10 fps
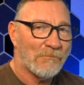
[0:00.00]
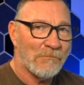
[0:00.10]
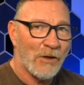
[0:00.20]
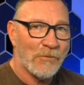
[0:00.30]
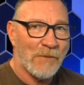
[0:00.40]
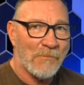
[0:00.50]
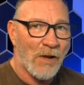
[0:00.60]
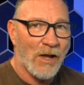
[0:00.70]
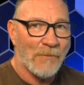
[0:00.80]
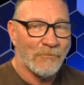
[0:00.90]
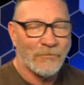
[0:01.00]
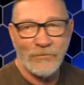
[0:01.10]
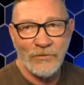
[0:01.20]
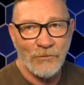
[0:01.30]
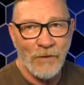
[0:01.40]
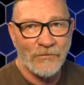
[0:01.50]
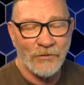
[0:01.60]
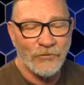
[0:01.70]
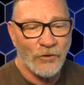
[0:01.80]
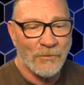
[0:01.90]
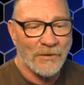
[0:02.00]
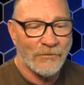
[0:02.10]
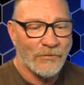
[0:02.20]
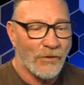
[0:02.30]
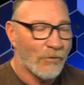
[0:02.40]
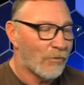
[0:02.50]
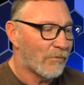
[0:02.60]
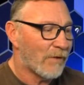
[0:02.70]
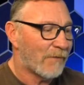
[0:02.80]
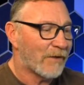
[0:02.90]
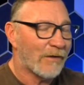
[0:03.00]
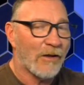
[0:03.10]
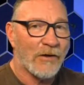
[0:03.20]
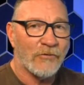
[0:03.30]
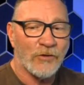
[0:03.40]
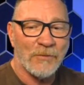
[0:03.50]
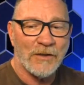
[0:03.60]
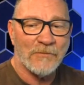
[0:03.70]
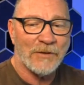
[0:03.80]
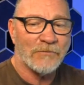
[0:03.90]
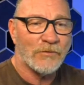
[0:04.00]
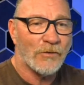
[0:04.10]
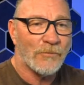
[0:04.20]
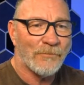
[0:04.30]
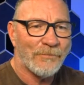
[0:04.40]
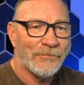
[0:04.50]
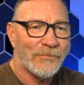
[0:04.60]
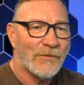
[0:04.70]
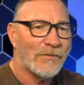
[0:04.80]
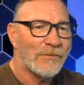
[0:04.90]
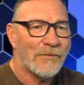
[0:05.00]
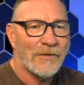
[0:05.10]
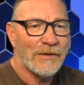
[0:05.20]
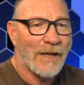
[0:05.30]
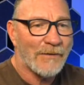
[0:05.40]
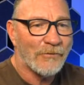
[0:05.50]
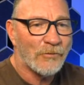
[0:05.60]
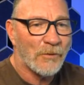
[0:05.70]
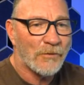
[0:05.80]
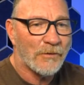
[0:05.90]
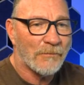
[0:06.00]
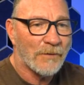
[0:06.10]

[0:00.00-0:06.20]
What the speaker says: Married my mom. She wasn't German, so I've got a lot of German in me. So, yeah, it was pretty good.